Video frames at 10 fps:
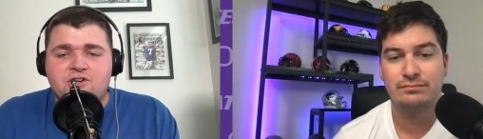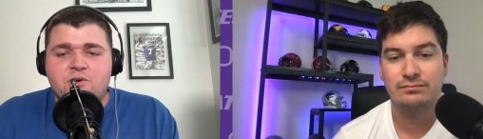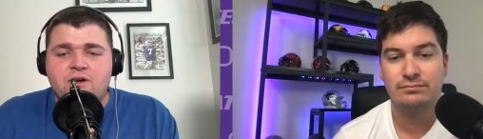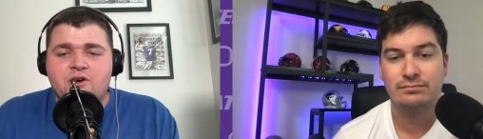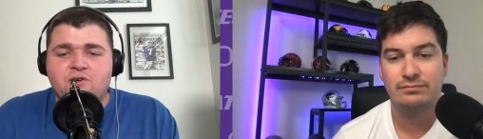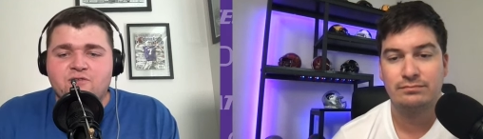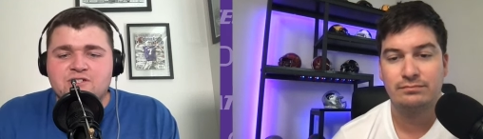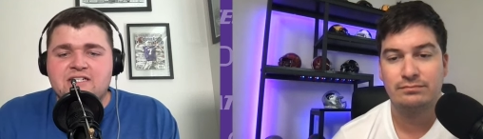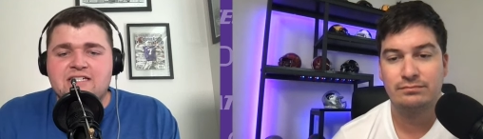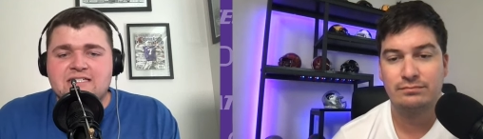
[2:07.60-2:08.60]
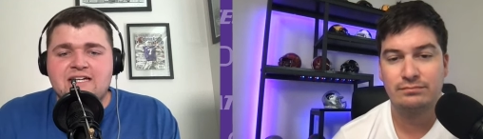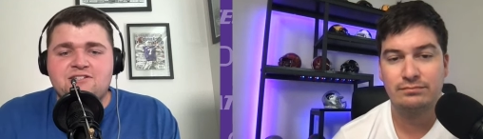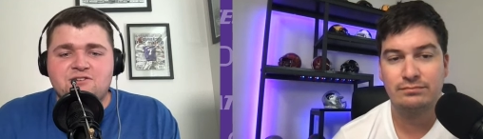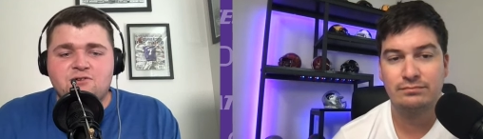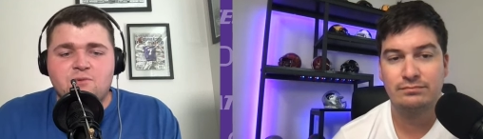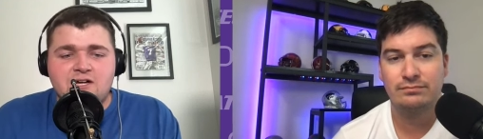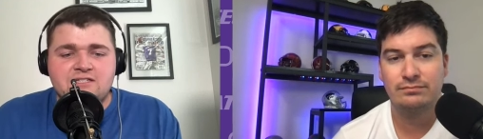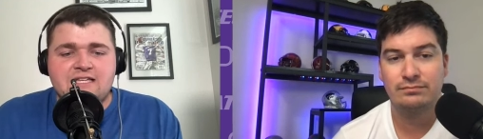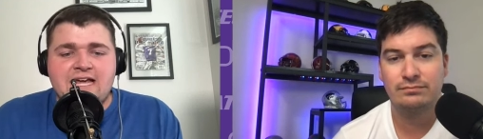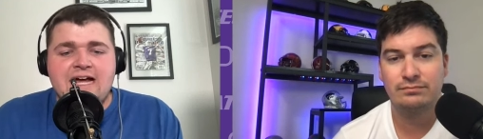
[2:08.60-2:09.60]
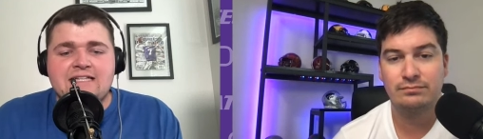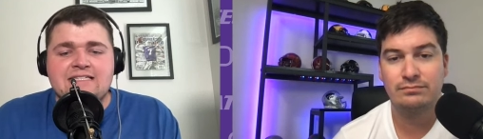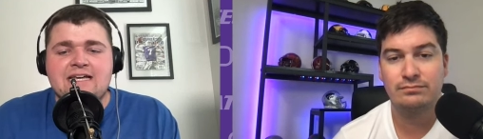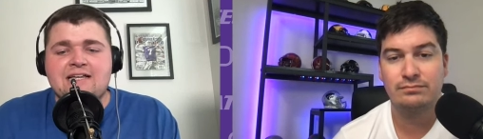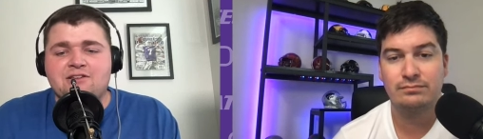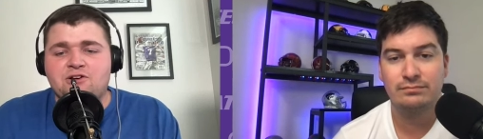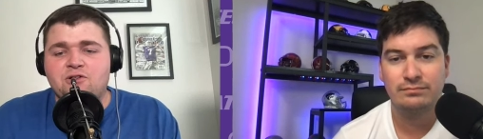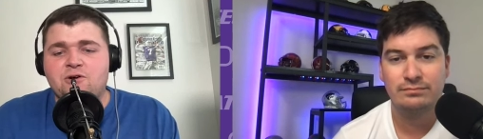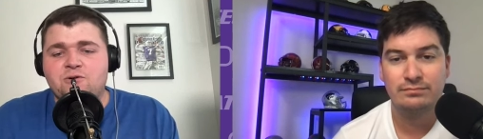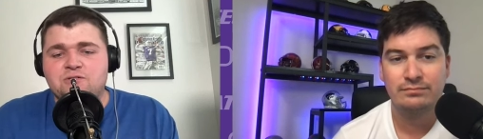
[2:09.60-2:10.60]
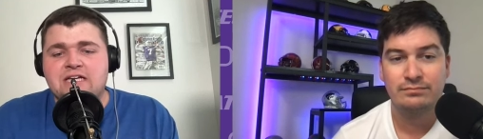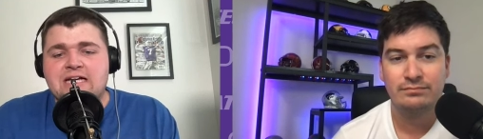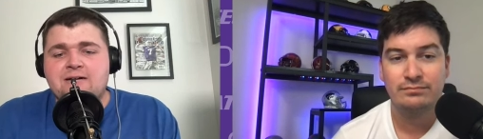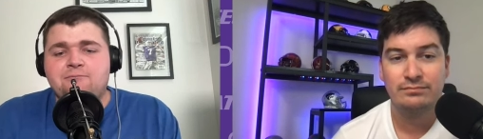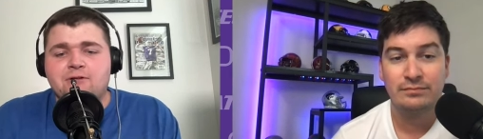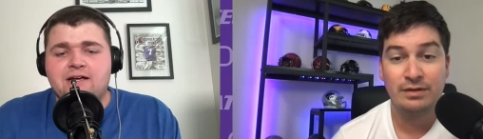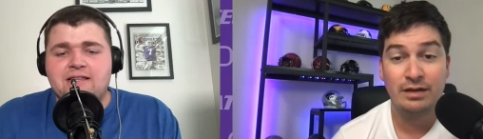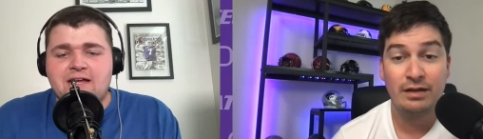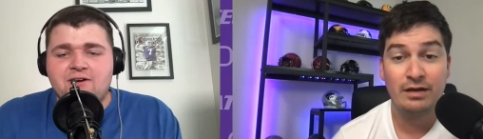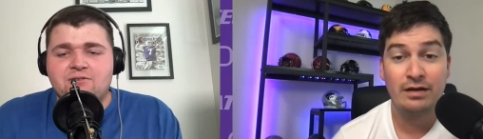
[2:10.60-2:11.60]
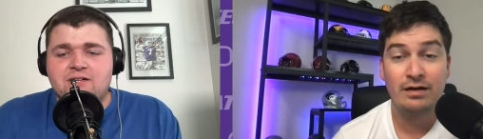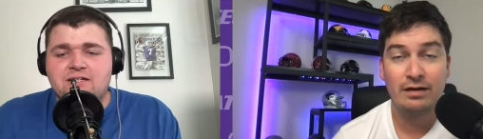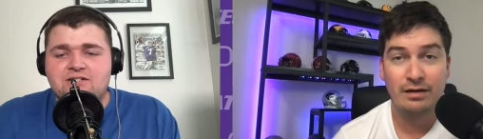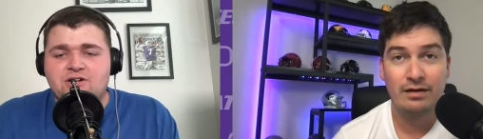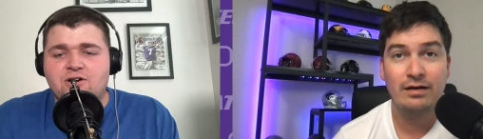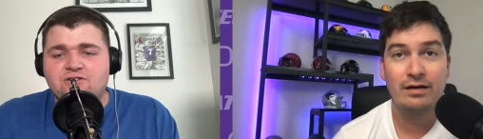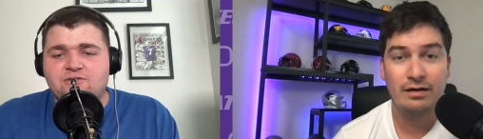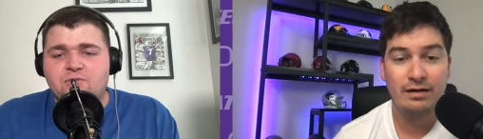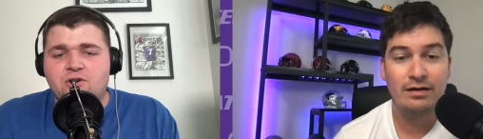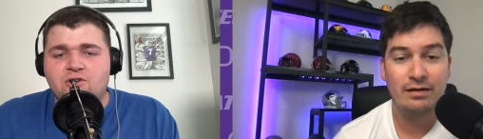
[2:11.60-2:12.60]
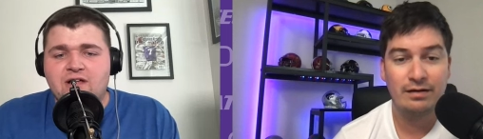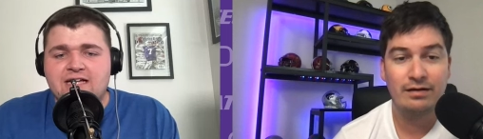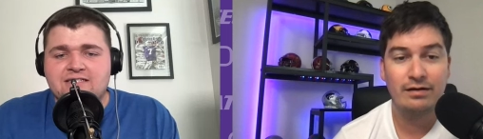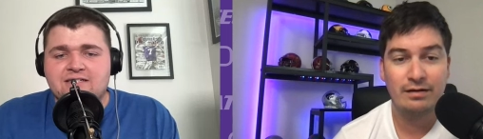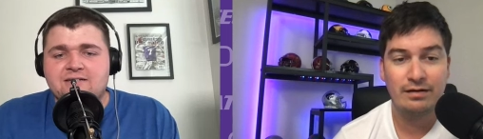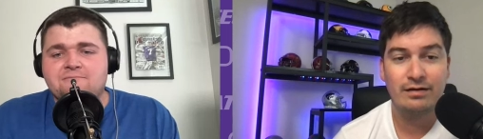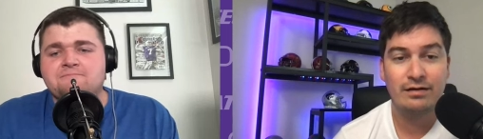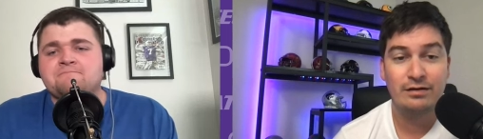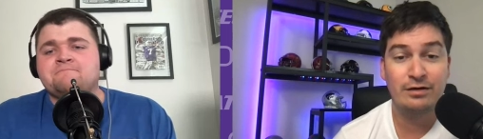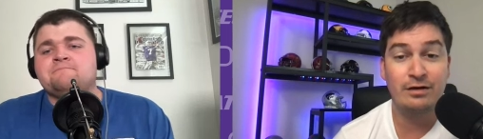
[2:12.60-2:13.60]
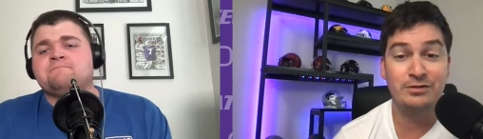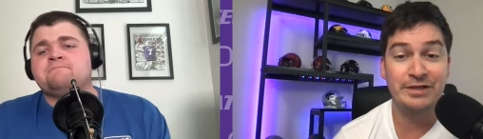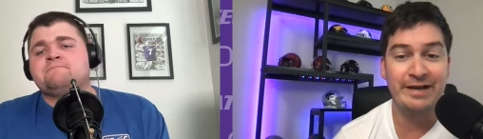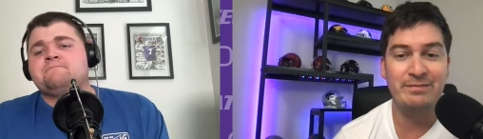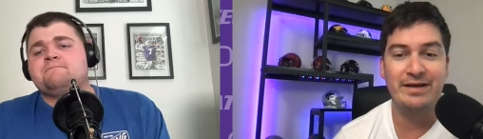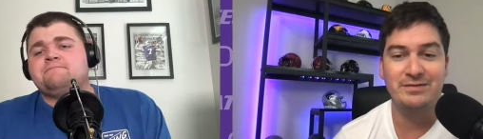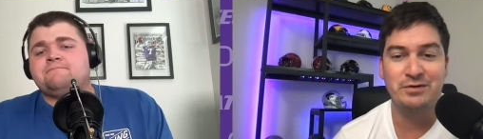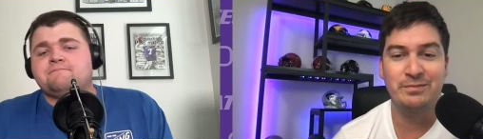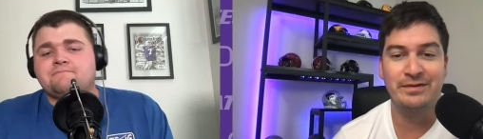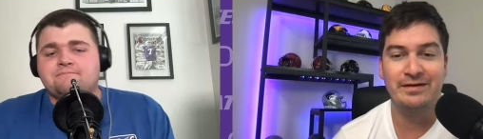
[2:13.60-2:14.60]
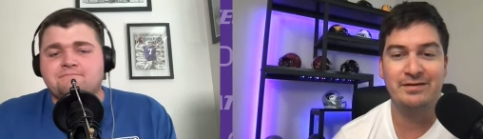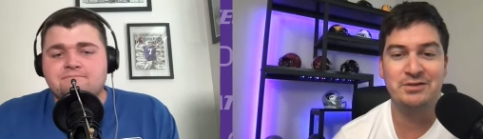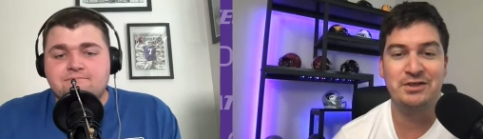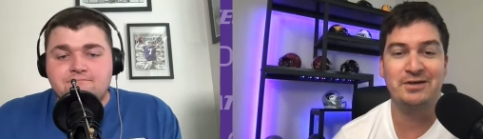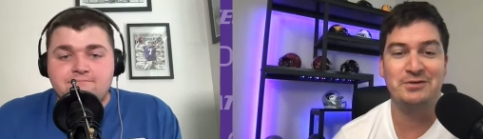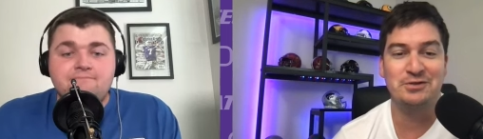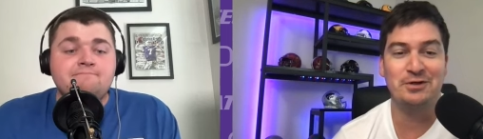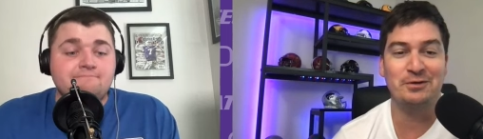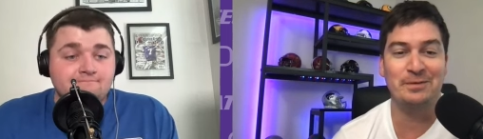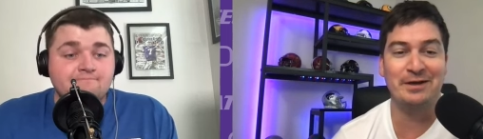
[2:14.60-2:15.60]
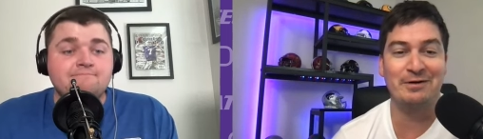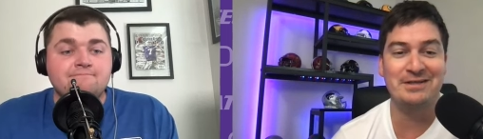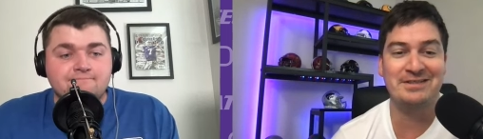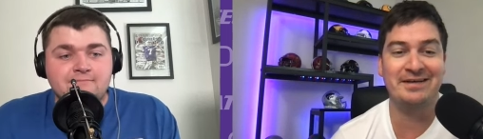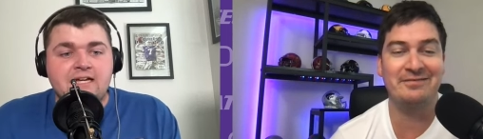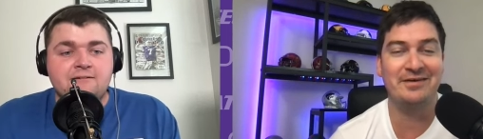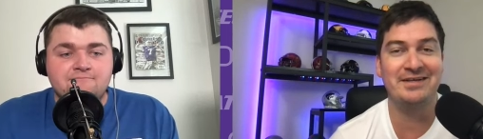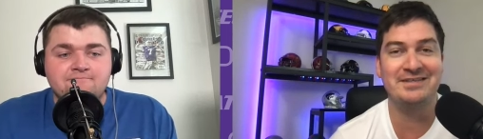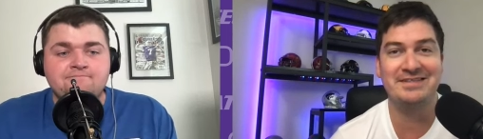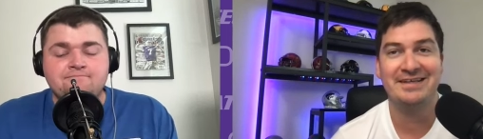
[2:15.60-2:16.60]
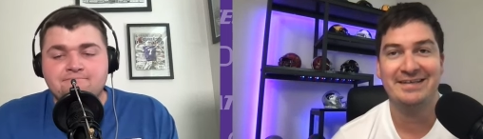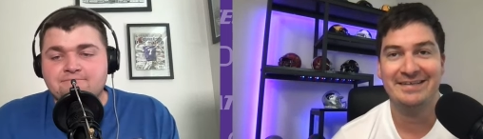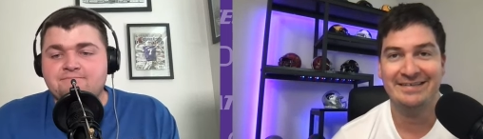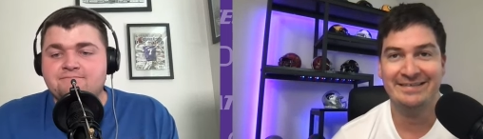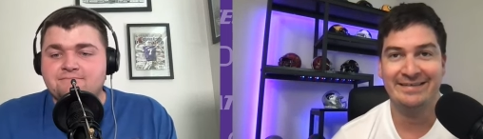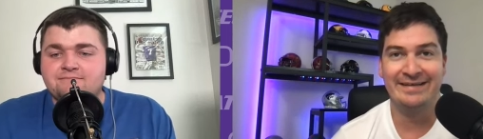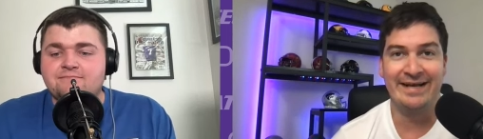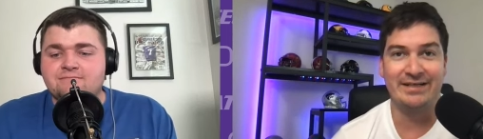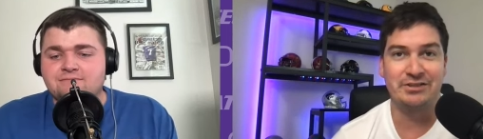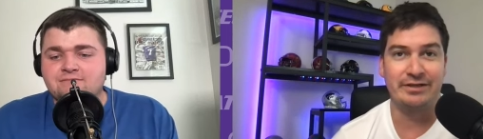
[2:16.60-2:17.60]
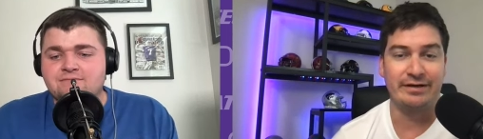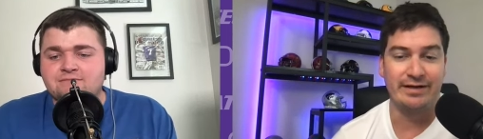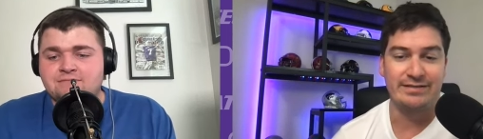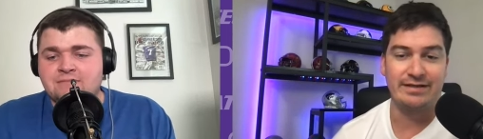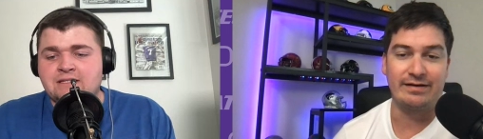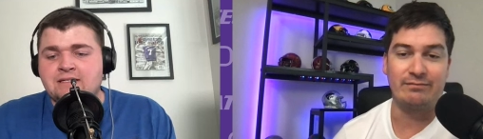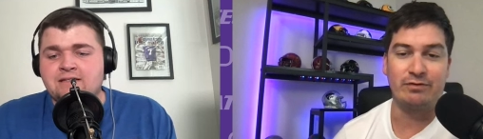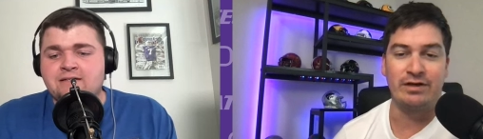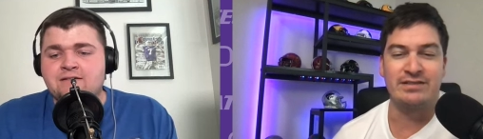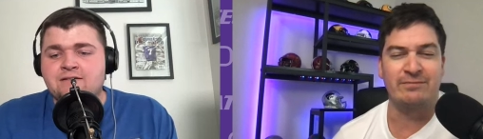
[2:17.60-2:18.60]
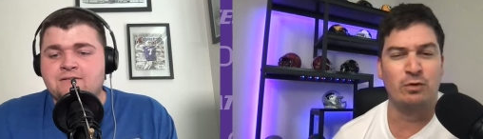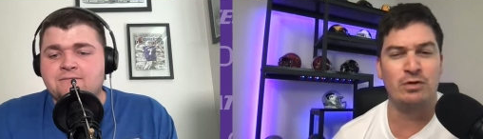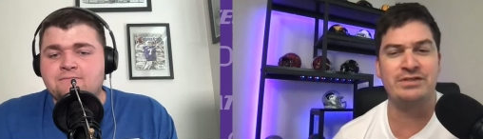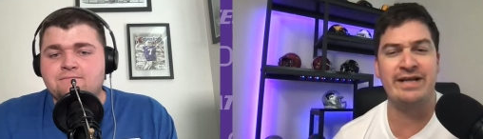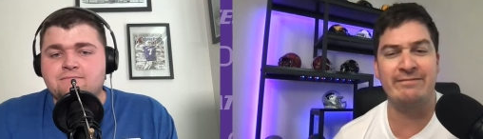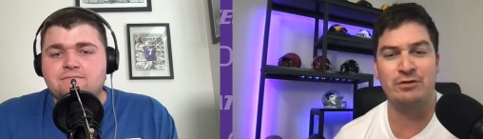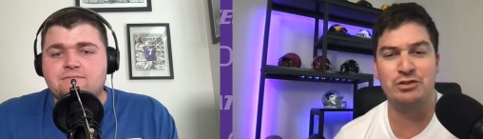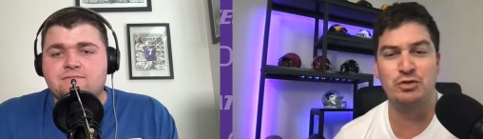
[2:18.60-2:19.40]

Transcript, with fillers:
Speaker 1: going overseas next year to watch the Cats and the Clones play in the Aer Lingus College Football Classic.
Speaker 2: College Game Day is going to be there this year, so it'll be interesting if it is next year. As uh, what is it? Florida State versus